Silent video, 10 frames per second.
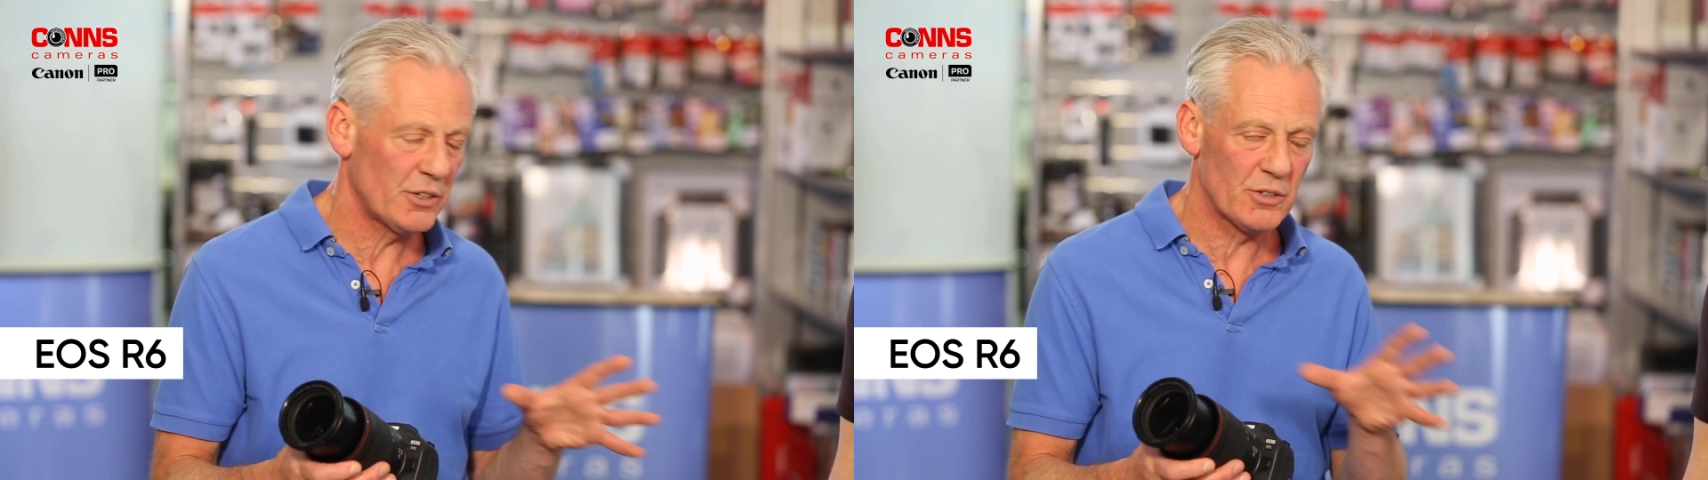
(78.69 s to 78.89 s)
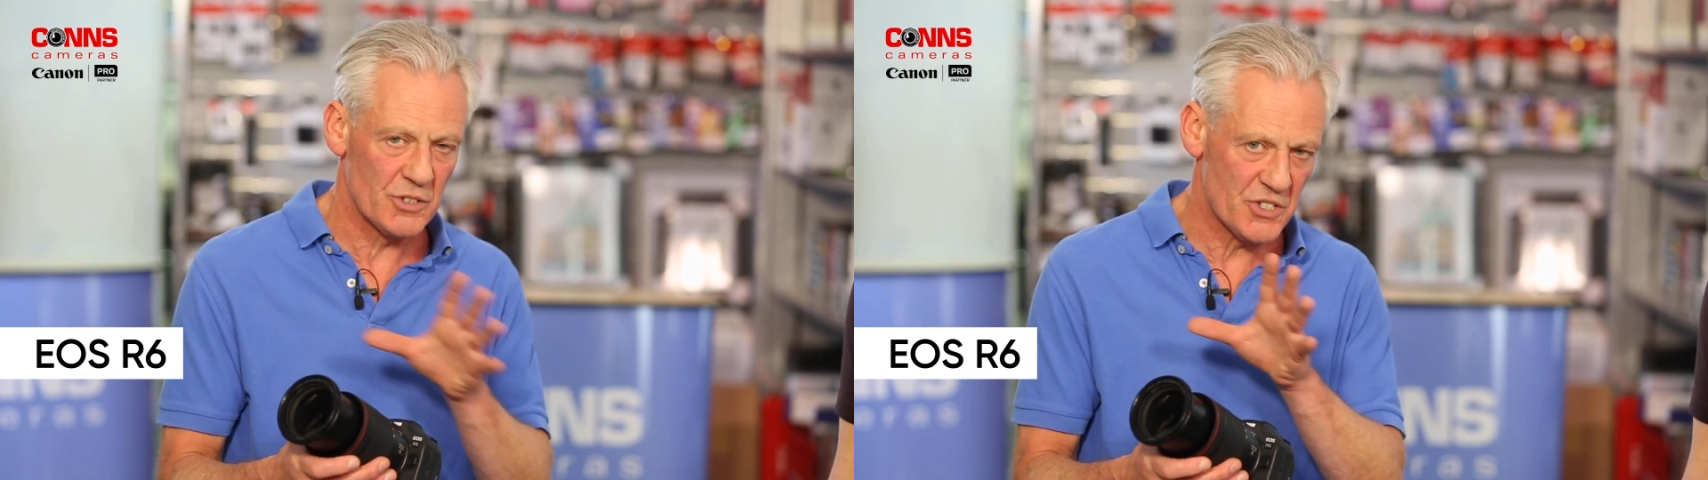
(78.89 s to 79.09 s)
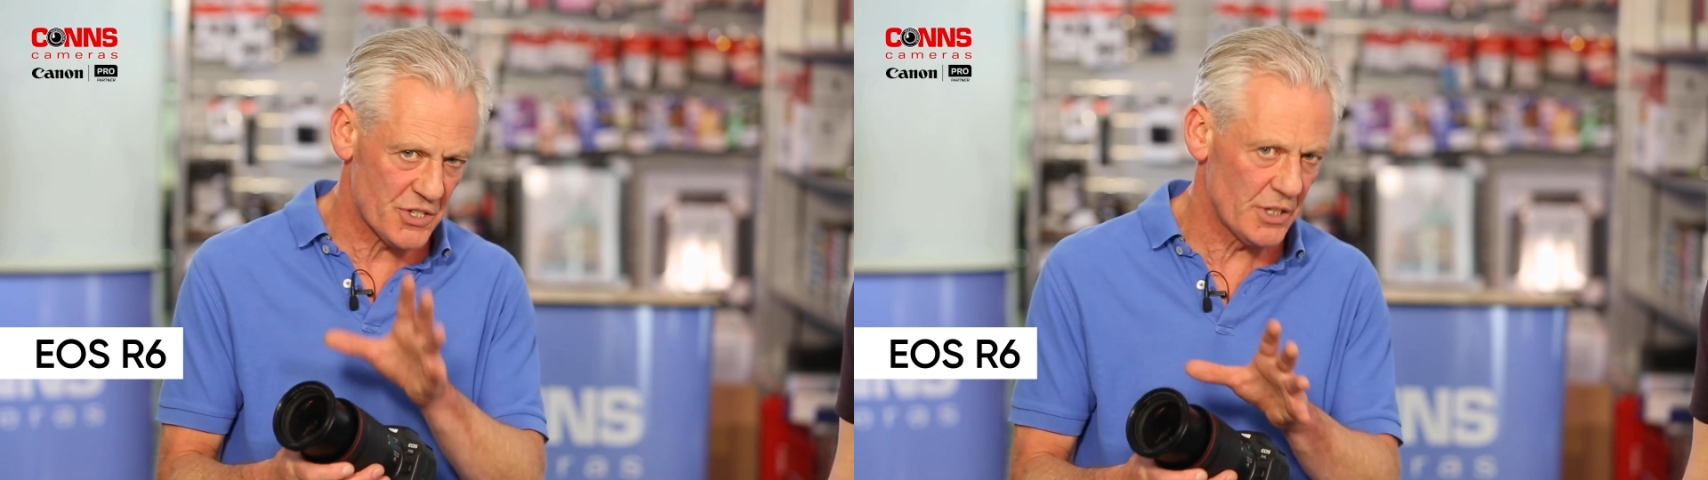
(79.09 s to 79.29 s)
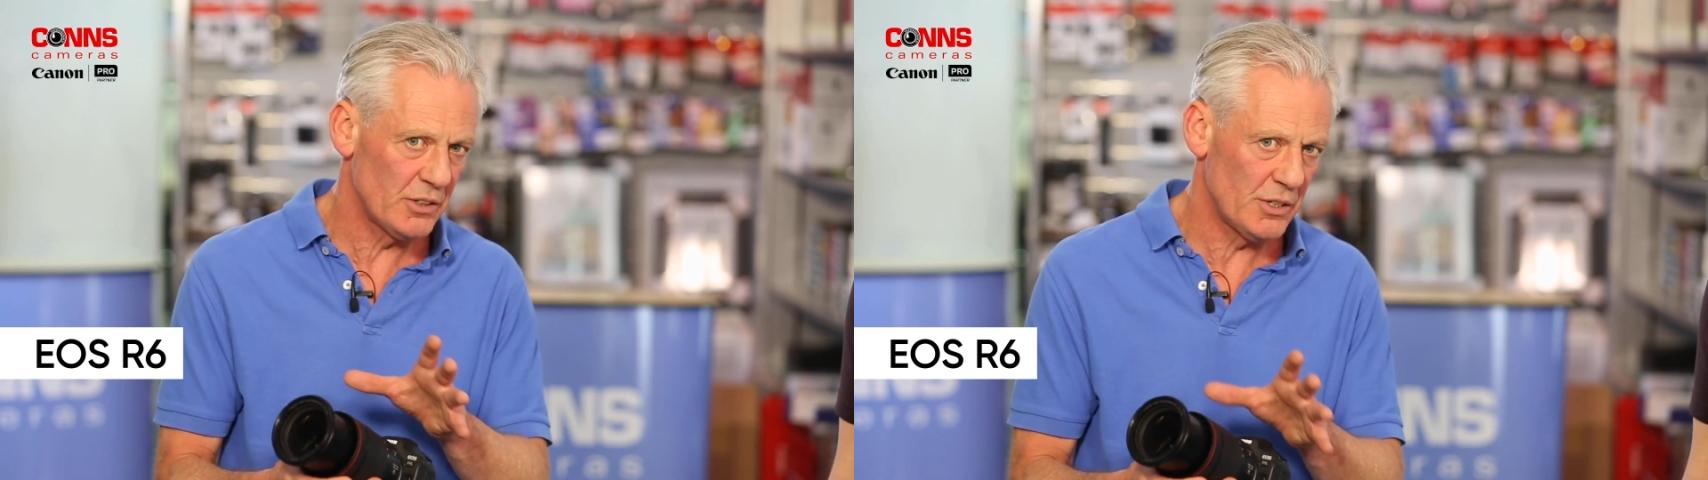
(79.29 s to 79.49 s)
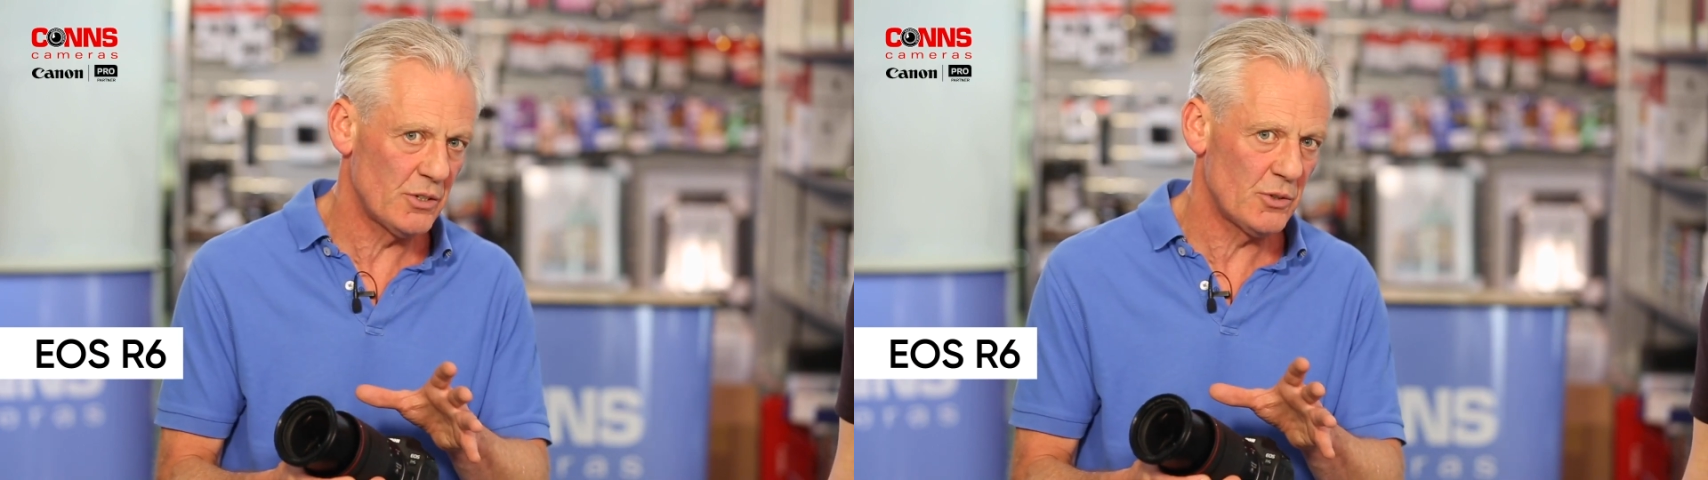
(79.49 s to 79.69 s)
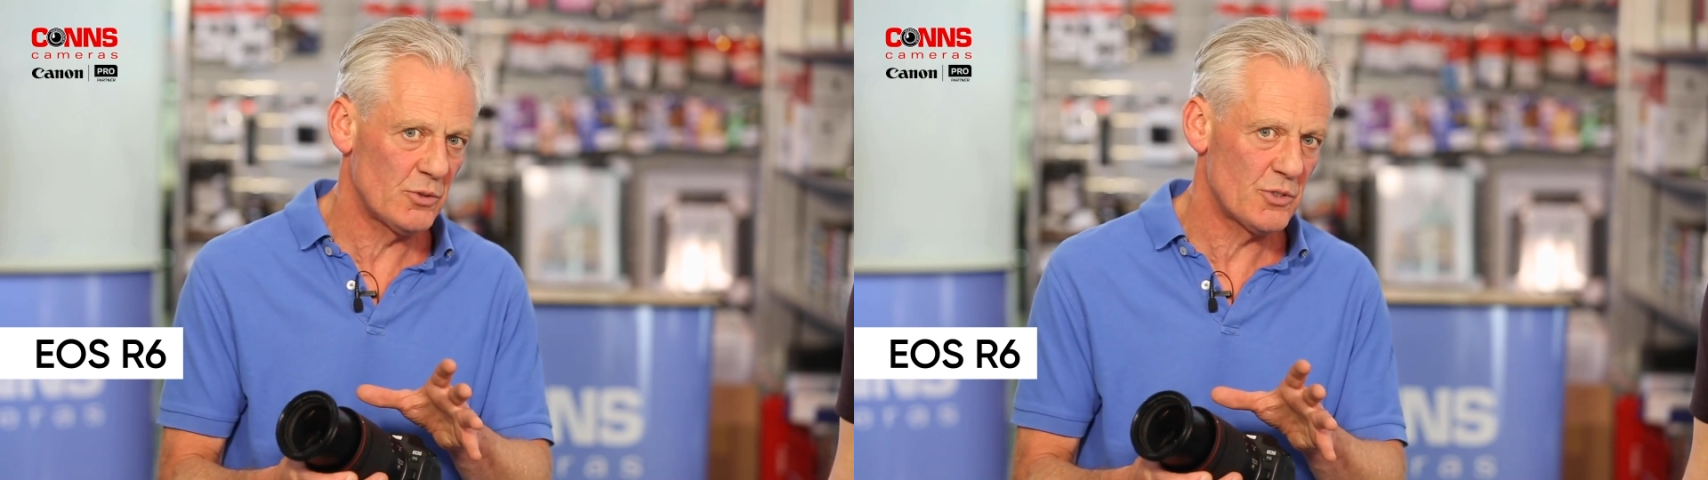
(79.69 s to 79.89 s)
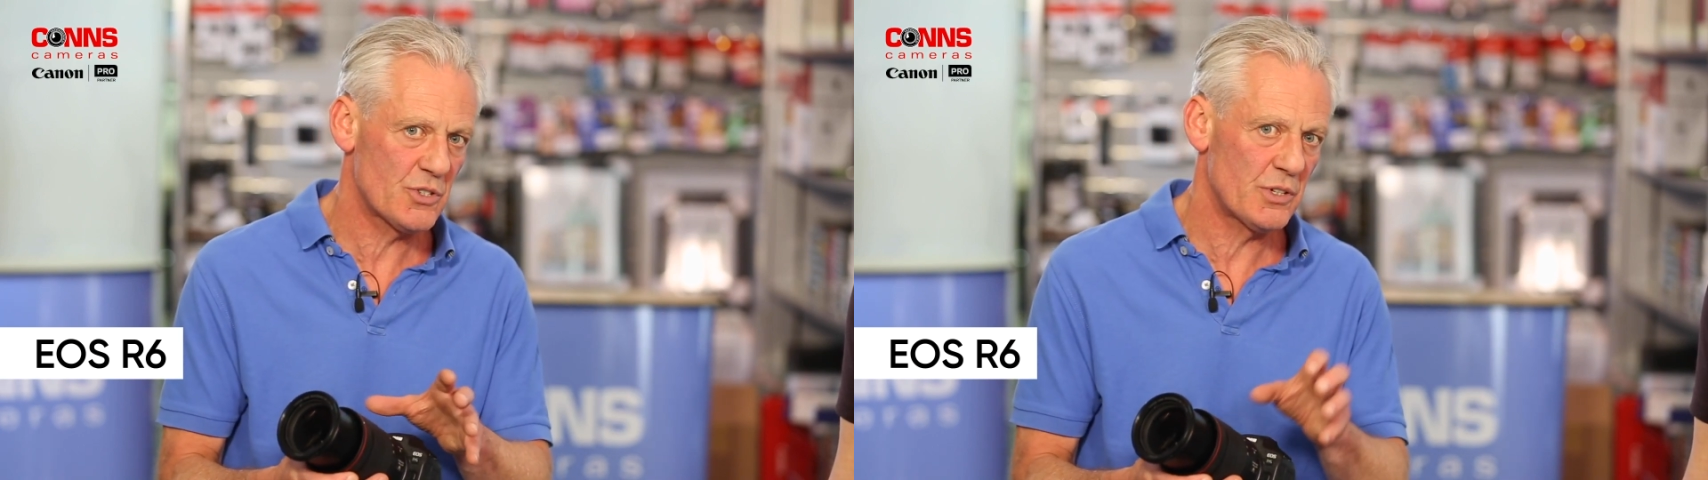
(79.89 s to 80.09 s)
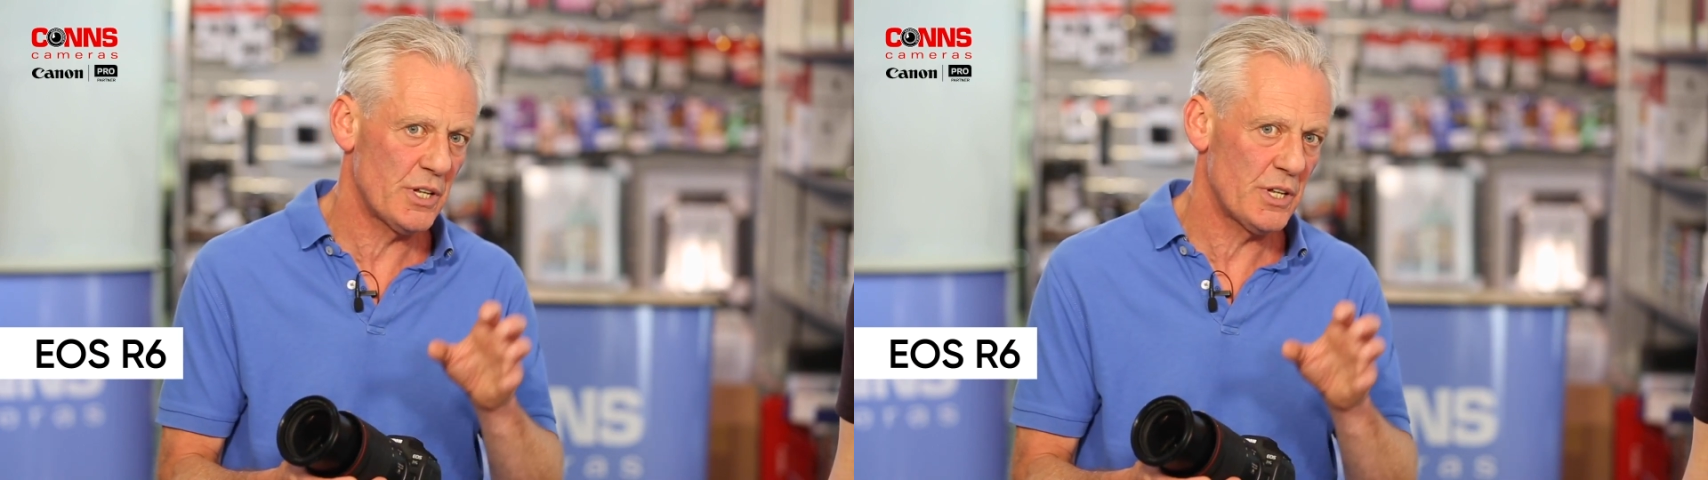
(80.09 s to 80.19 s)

you can still use